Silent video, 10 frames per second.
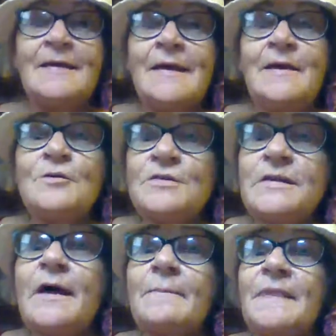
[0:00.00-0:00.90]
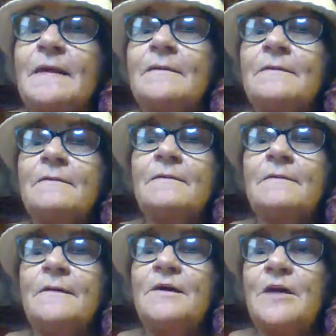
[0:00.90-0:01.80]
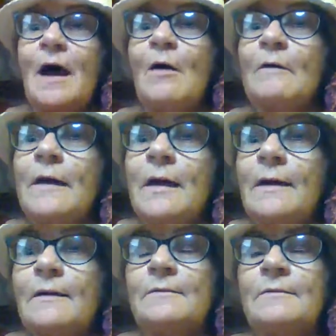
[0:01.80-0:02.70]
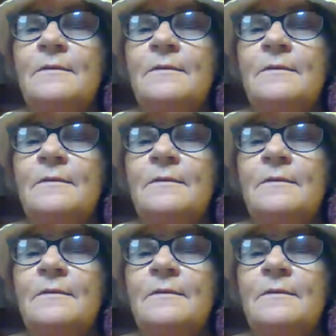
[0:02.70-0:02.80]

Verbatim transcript: here's something that y'all get,